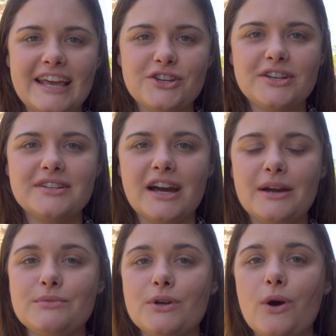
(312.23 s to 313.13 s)
ancient
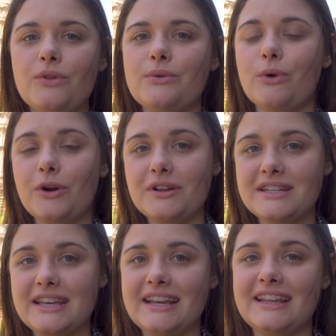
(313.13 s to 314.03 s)
times, only
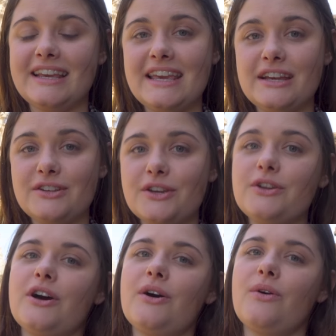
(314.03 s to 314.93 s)
royalty and the kings
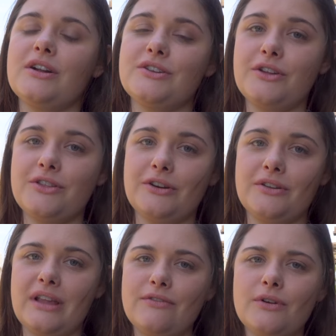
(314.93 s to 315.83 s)
could go onto the
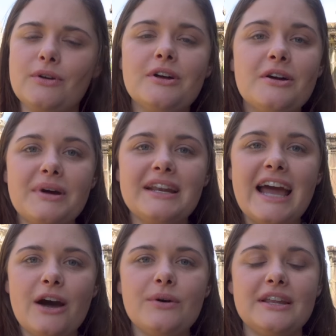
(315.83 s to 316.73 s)
third level, but
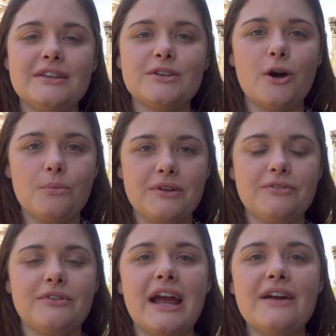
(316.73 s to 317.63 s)
now it is open
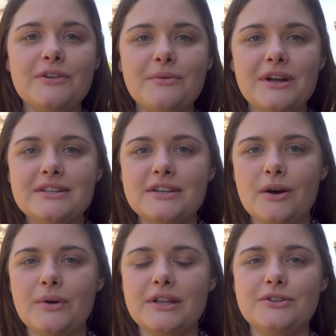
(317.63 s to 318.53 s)
for everyone to
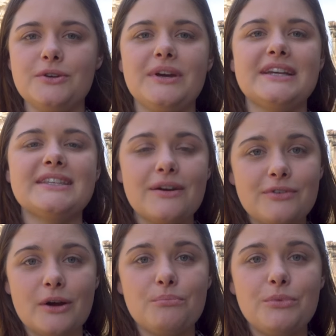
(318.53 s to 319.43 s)
go into, except
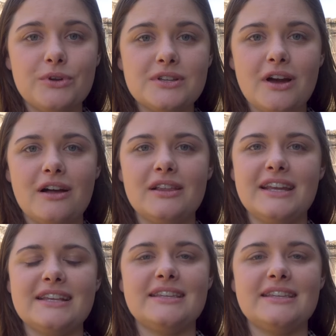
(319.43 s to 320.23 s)
for on Buddhist holidays,